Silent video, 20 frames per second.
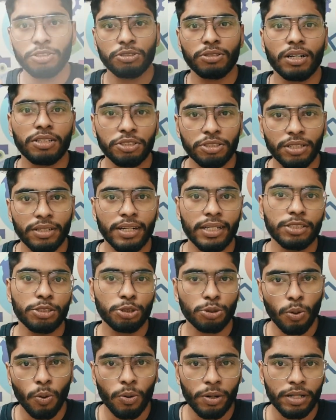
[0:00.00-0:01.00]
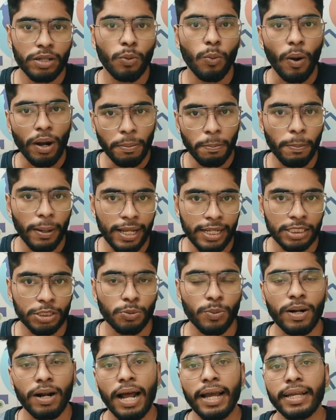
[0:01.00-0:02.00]
structured and stored in one place
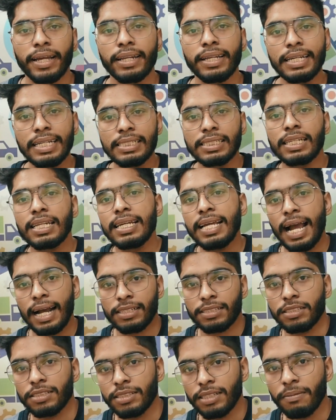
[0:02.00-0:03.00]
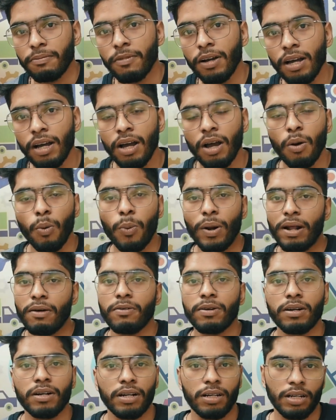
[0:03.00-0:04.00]
where I can easily access them
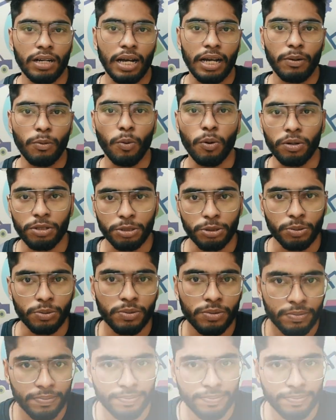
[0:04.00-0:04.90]
whenever I want to.